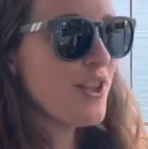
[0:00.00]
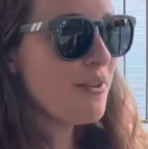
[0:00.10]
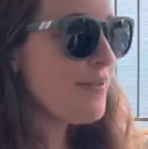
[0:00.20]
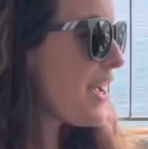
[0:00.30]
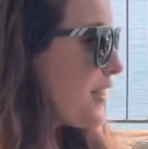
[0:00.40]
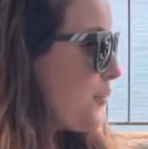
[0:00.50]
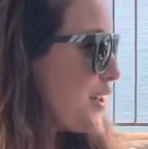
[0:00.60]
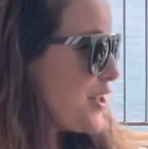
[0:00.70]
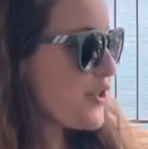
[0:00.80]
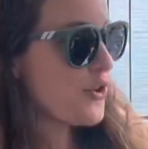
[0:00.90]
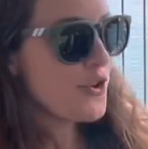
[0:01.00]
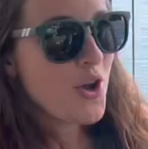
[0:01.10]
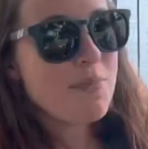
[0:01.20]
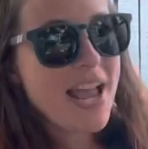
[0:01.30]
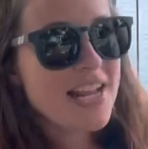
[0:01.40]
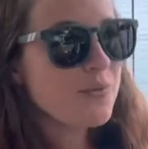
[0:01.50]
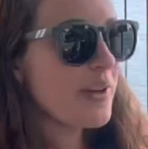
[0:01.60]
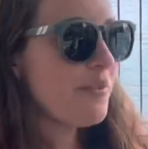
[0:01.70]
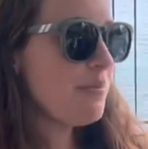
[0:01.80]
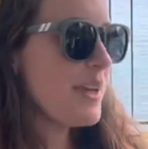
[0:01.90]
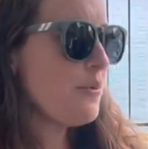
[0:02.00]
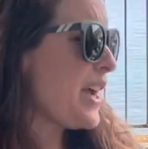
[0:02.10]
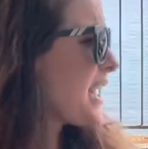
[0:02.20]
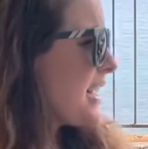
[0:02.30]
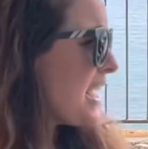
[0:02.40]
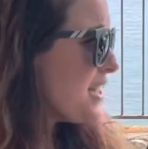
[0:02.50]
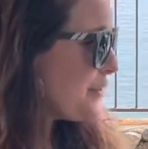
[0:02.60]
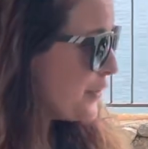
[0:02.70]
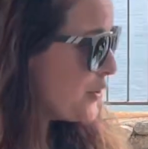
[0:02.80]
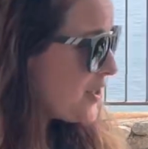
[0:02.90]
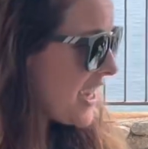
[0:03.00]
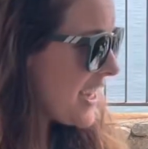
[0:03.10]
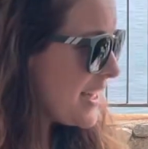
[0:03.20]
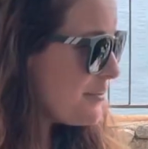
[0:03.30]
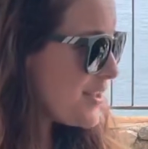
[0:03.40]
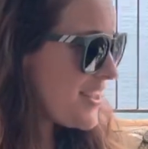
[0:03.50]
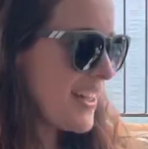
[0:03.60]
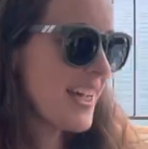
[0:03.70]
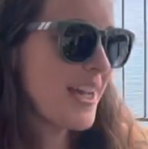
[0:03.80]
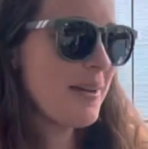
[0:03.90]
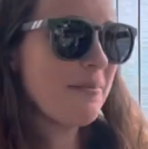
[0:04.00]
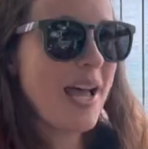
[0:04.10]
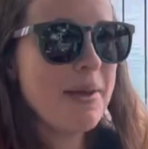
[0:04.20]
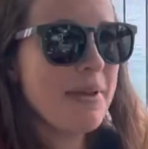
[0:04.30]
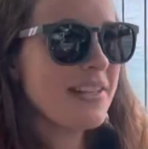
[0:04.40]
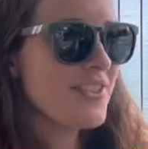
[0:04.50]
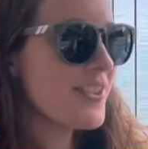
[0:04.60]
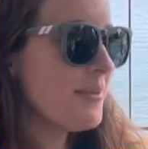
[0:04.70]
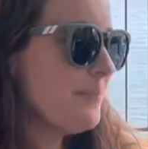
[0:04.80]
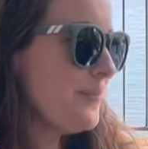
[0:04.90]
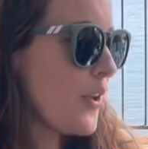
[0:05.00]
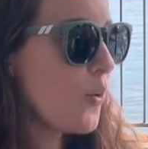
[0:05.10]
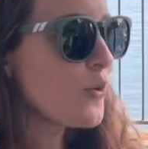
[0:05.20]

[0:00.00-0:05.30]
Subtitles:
the fact that we're digital nomads. We've been recognized a few times. I met some old